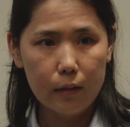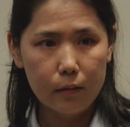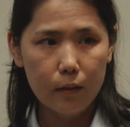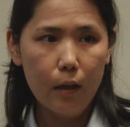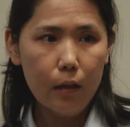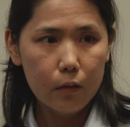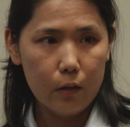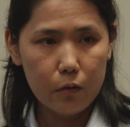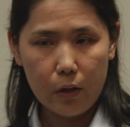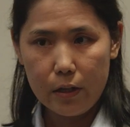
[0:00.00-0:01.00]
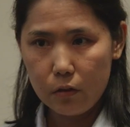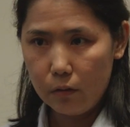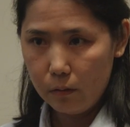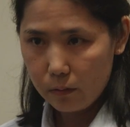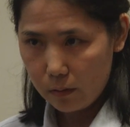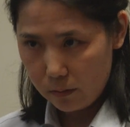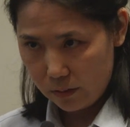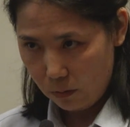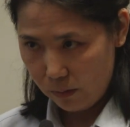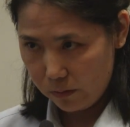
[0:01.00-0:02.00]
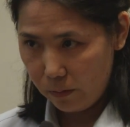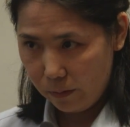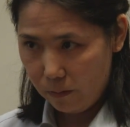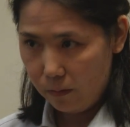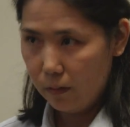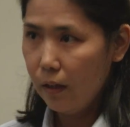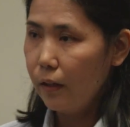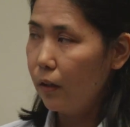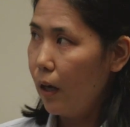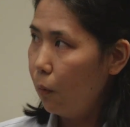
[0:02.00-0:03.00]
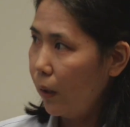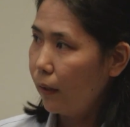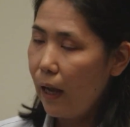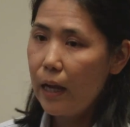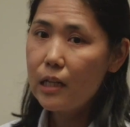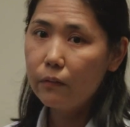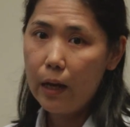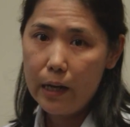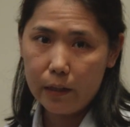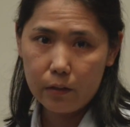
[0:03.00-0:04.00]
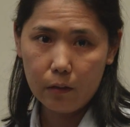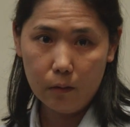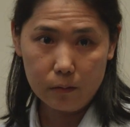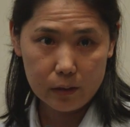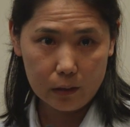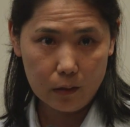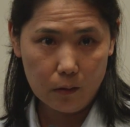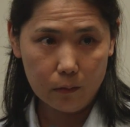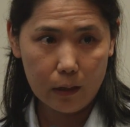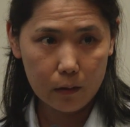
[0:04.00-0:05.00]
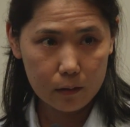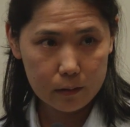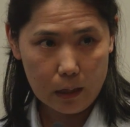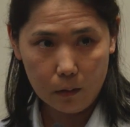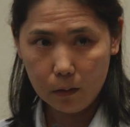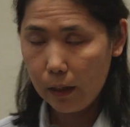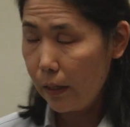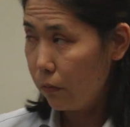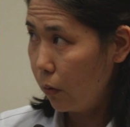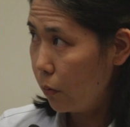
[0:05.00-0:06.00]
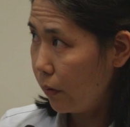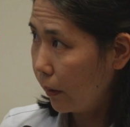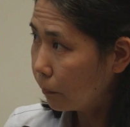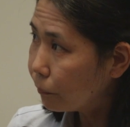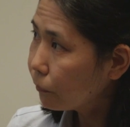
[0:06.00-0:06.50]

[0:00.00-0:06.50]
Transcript: and so try to see what's going on, you know, what kind of electrical signal that the cell is using.